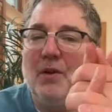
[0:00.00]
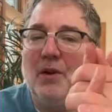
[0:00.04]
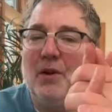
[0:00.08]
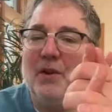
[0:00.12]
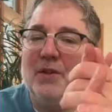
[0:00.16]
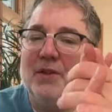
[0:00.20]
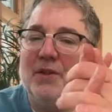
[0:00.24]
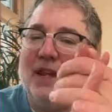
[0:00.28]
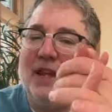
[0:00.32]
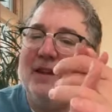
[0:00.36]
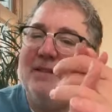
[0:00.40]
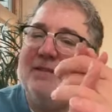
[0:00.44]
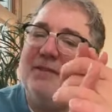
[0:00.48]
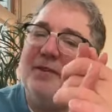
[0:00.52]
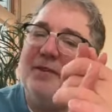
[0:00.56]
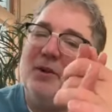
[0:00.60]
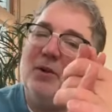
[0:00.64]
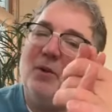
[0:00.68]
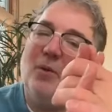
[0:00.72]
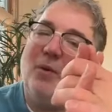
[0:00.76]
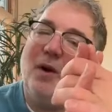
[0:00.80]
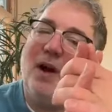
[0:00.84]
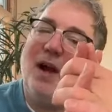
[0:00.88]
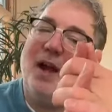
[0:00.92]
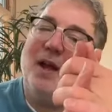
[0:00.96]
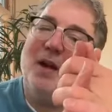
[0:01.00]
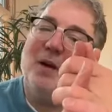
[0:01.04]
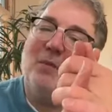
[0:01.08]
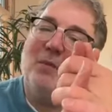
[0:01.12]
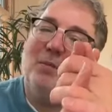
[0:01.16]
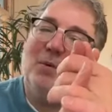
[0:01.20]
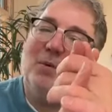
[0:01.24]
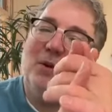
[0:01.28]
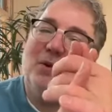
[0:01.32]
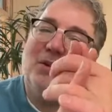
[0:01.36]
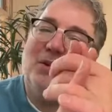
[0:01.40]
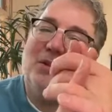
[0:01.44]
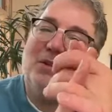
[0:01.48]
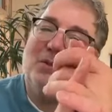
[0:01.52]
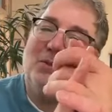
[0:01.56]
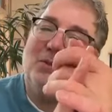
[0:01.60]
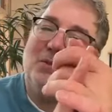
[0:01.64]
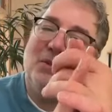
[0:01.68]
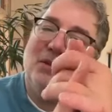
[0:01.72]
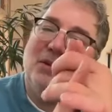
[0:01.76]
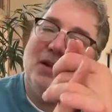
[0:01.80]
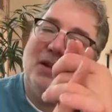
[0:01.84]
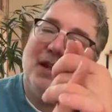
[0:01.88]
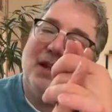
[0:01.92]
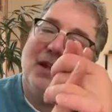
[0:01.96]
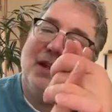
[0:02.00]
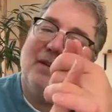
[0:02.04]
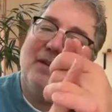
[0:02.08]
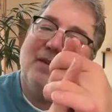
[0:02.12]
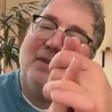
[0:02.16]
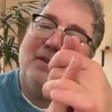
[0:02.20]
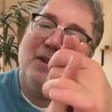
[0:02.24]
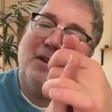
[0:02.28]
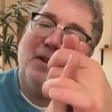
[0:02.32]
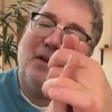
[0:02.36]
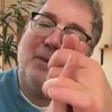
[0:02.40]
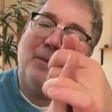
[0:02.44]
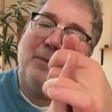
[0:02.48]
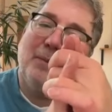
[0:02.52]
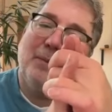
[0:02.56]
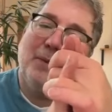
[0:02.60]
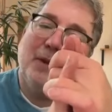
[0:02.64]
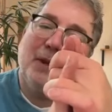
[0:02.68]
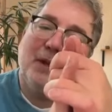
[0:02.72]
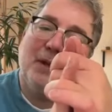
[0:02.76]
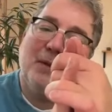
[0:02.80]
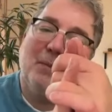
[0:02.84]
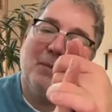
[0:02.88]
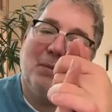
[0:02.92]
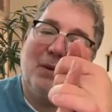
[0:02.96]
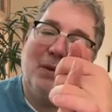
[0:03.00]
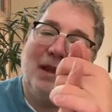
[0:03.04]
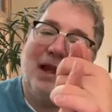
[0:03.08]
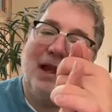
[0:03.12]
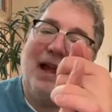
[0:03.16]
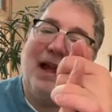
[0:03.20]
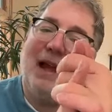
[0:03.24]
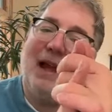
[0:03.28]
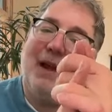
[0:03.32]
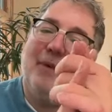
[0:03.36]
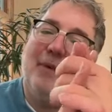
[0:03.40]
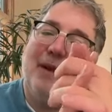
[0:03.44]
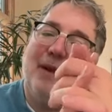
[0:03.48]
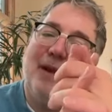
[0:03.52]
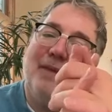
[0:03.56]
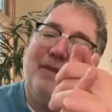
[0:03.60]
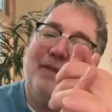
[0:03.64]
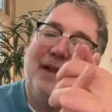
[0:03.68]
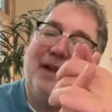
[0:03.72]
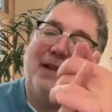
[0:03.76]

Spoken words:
Because after a while, bones will like comply, right?